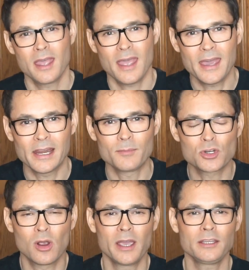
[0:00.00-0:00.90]
And I'm
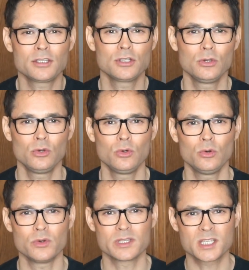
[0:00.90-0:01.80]
trying
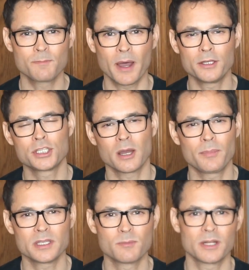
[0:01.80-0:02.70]
to sponge up
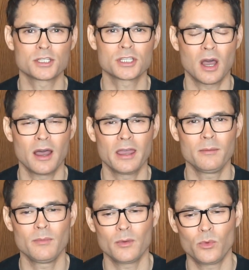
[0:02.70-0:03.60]
as much
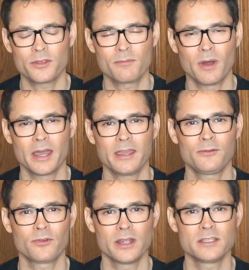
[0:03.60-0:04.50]
time with my
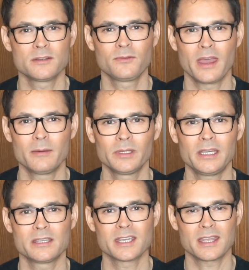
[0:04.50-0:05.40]
friends and
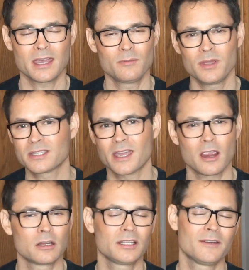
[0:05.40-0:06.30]
family as I can because I
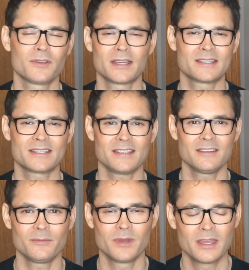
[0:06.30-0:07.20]
hardly ever get to see
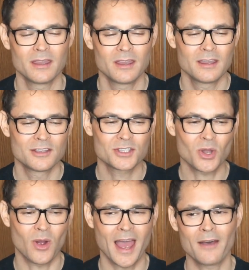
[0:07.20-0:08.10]
them.
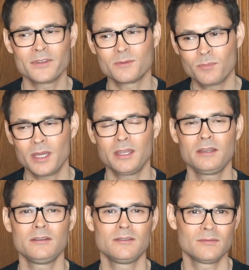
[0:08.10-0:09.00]
So I haven't
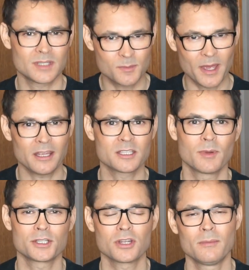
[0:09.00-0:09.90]
been spending as
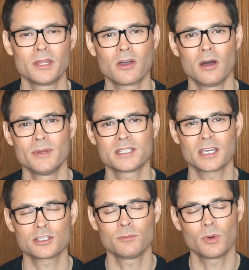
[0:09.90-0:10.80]
much time in the comment
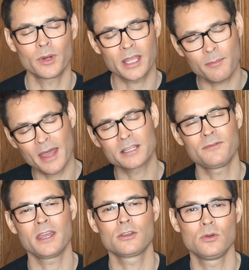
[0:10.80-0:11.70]
section. But when I get back to
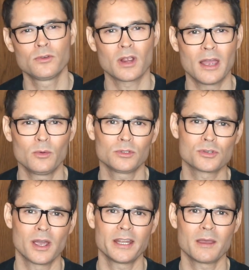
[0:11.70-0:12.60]
Vancouver, I will
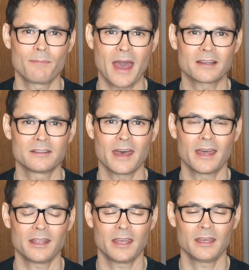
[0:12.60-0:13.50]
try to get back to
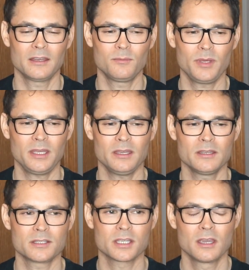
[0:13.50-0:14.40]
that and be
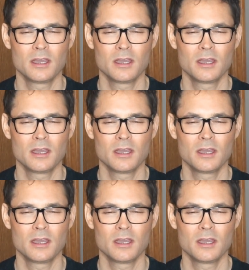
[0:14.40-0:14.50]
as